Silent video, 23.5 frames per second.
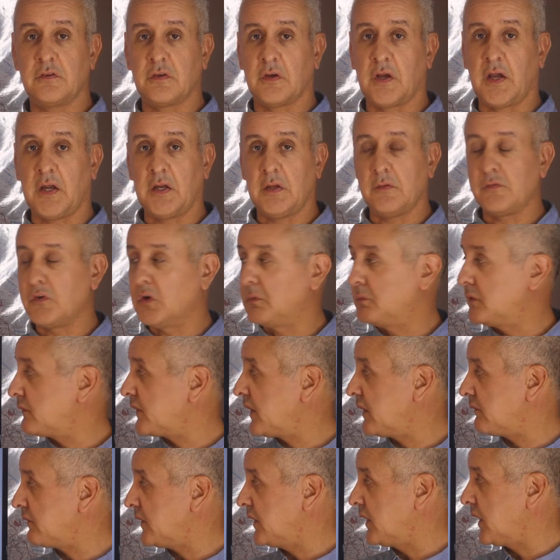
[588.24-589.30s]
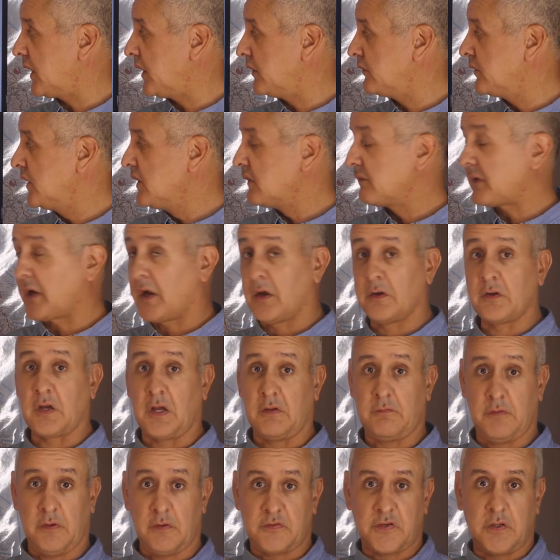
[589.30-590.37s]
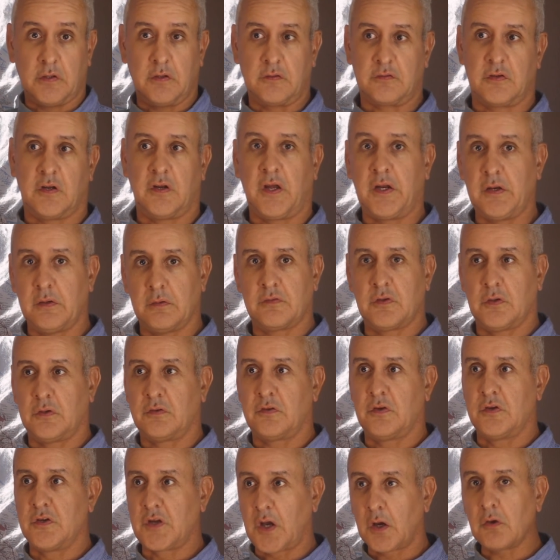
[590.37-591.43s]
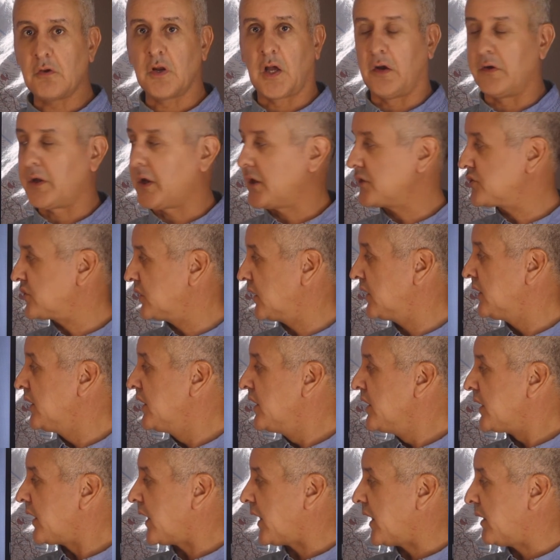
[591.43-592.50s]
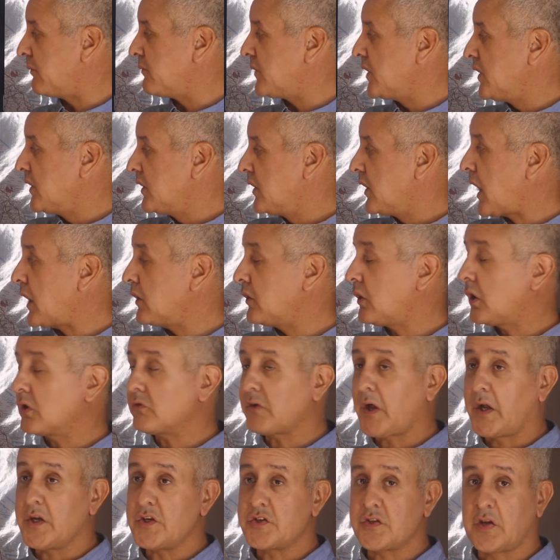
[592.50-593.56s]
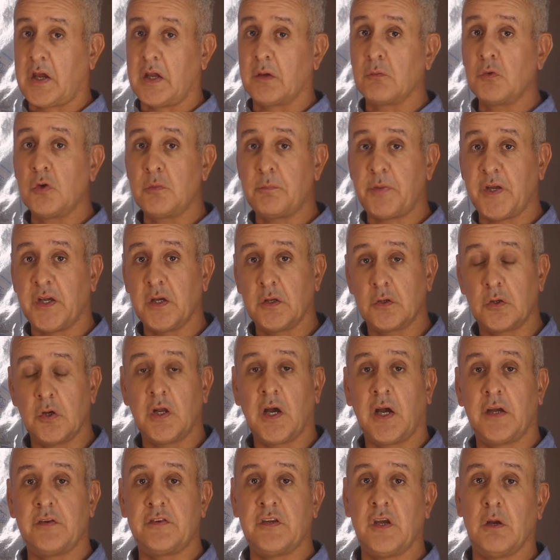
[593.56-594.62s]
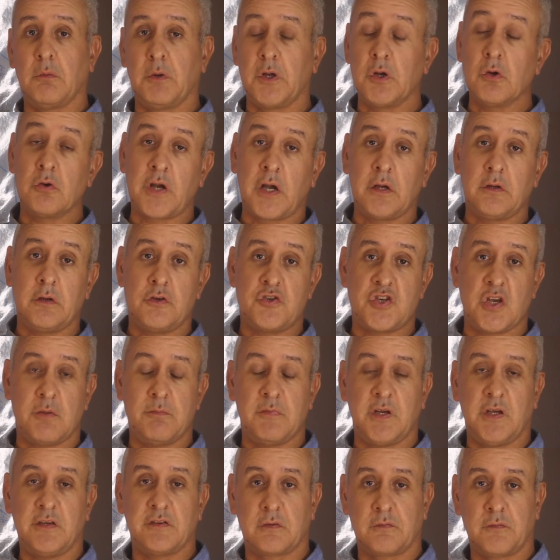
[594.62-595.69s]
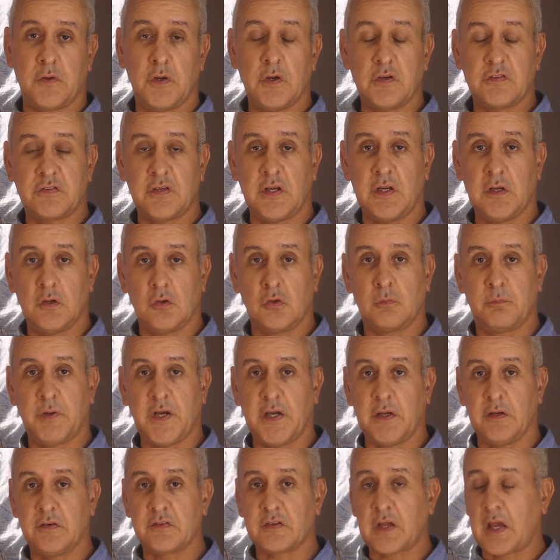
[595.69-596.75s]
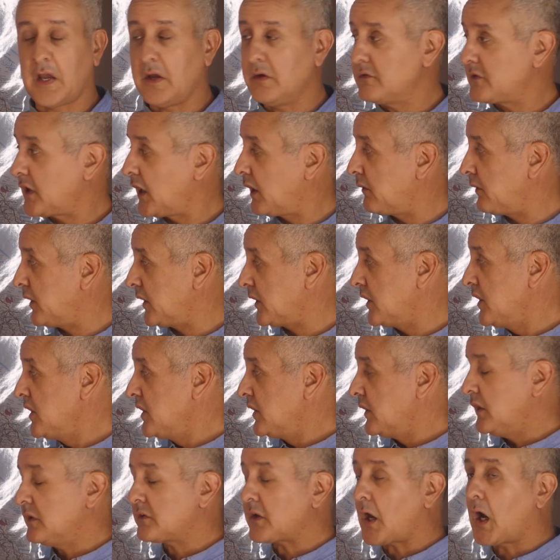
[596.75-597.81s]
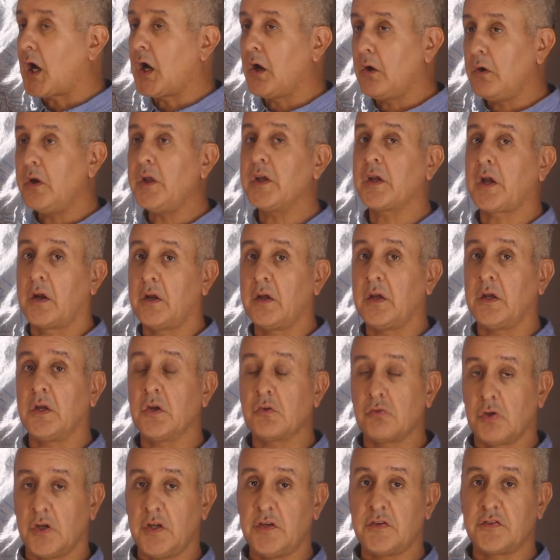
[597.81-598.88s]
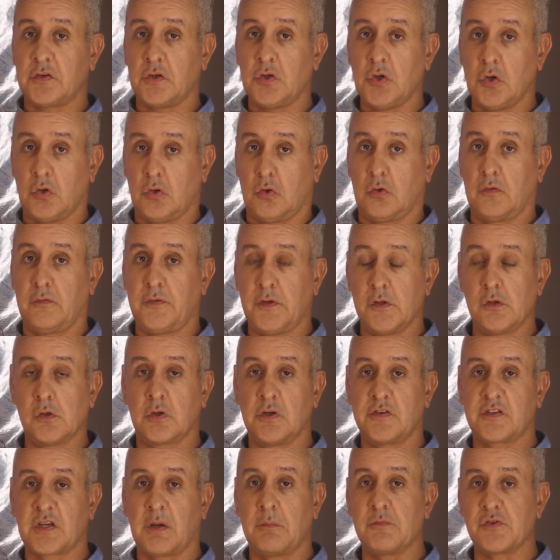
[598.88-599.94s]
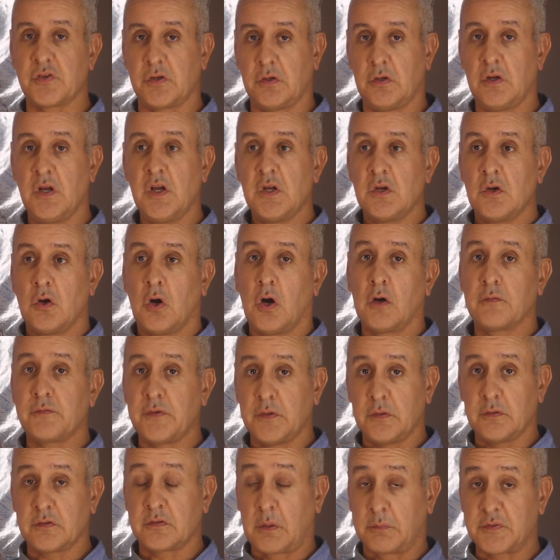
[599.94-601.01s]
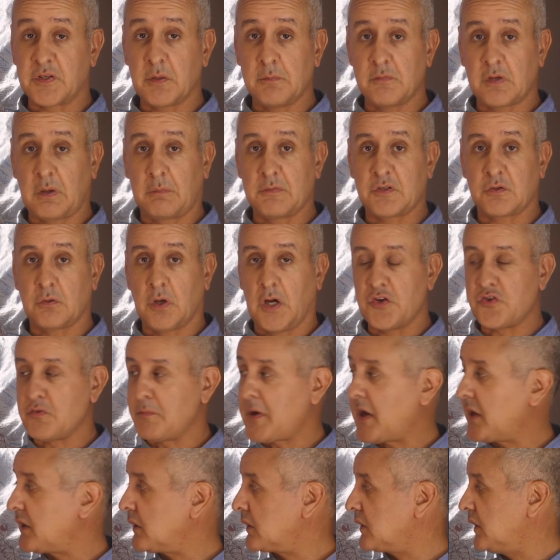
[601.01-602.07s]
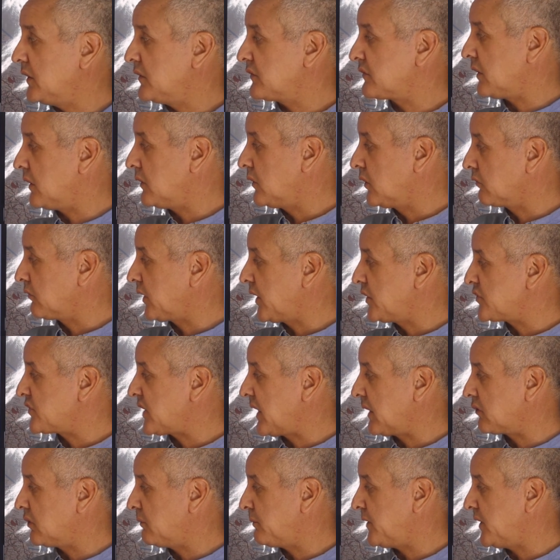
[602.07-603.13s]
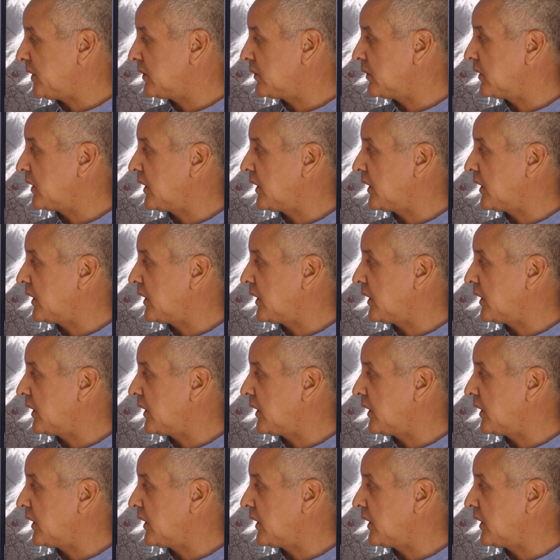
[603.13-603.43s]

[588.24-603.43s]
to any form of heavy load. I don't even suit it to no load actually. A long-range tank would be a good idea. We all know the Jimny's a thirsty little beast, and towing is only going to increase your fuel consumption often, sometimes quite dramatically, so a long-range tank would be a good